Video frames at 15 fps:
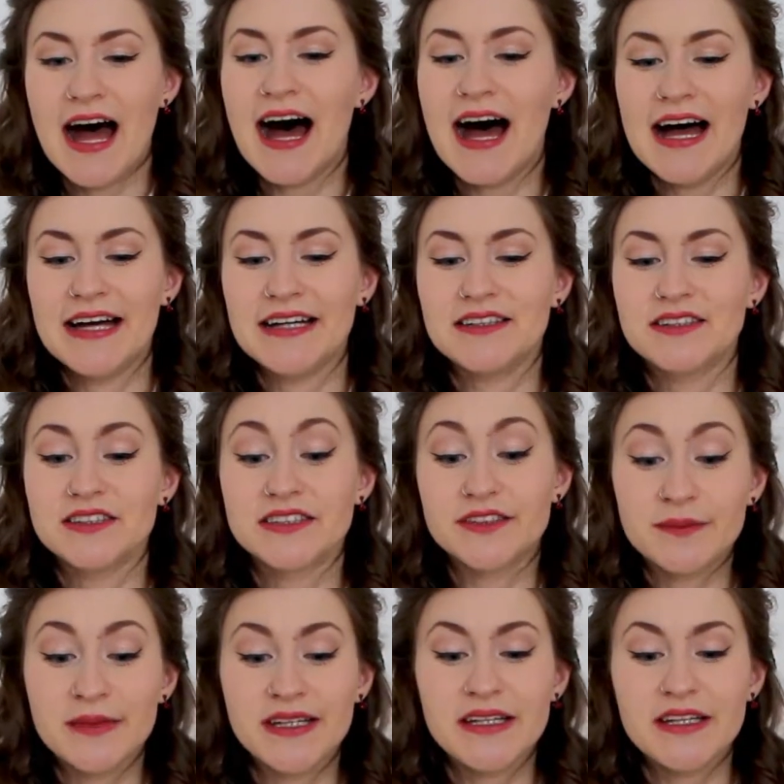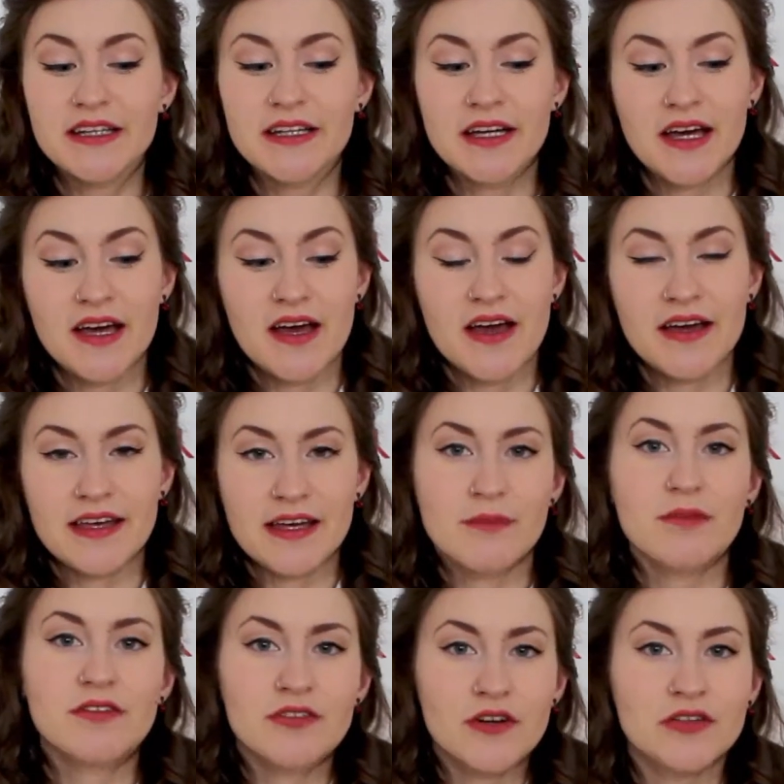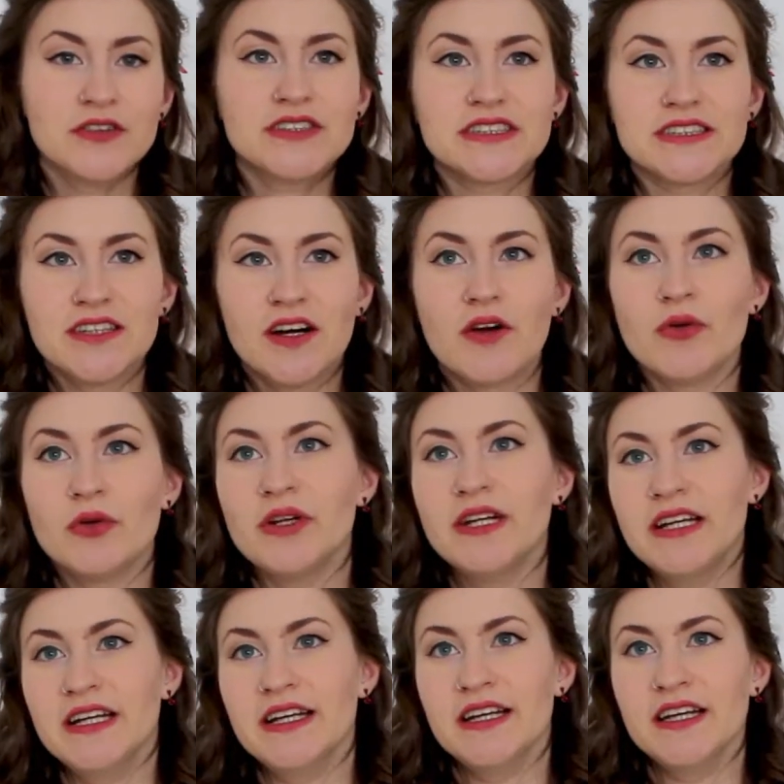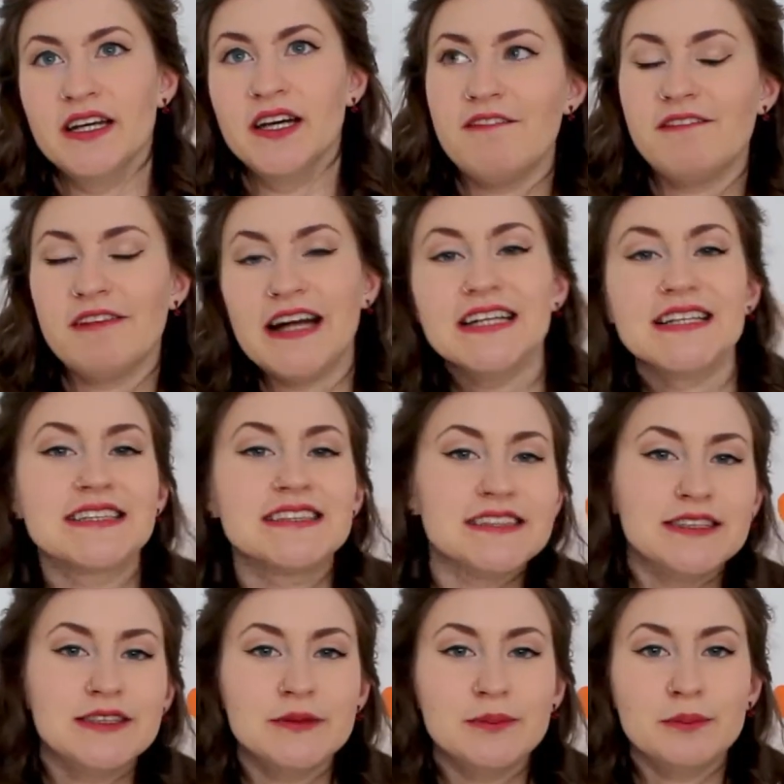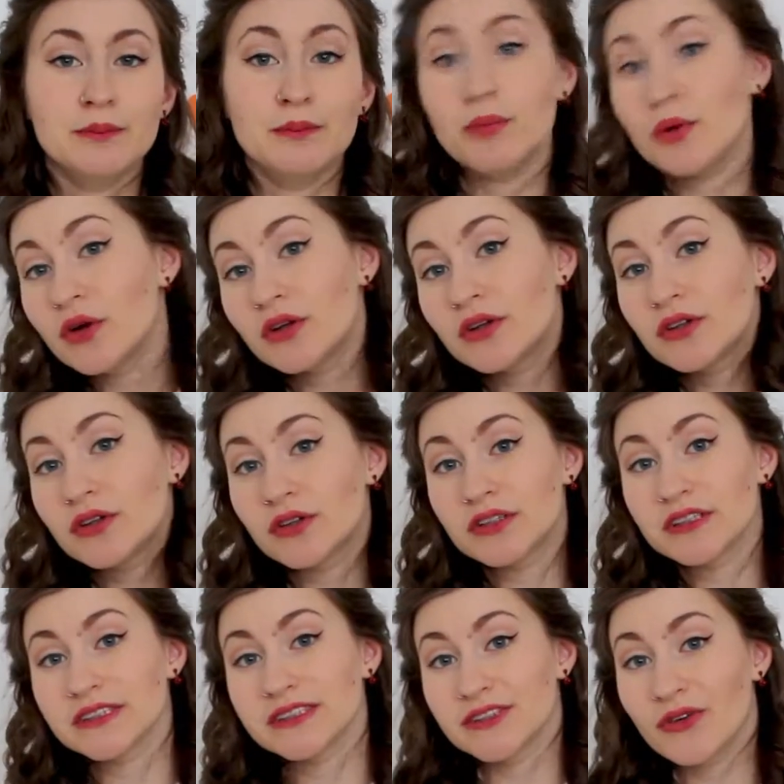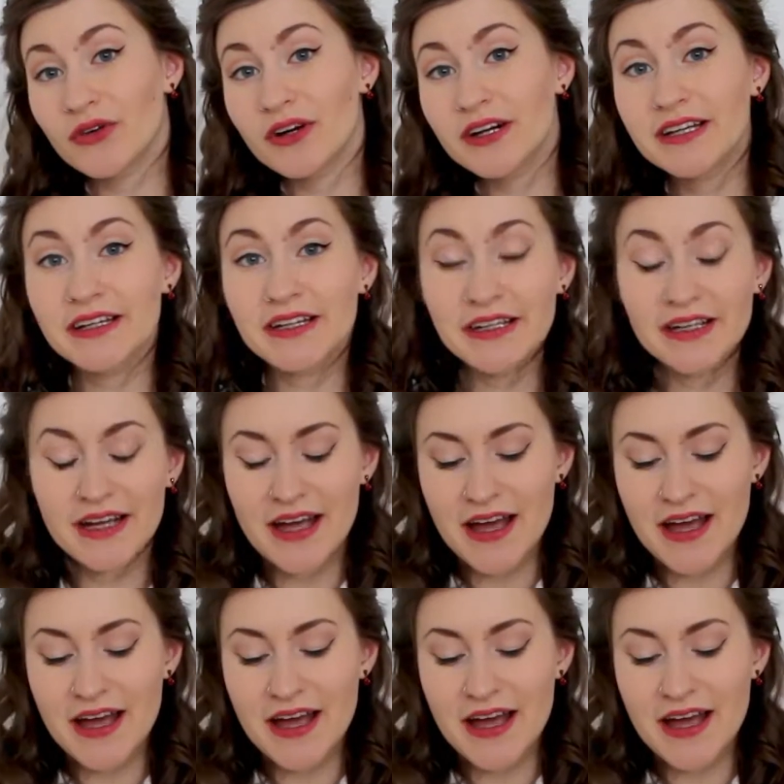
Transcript: And to me, Game of Thrones is not really fantasy book or story.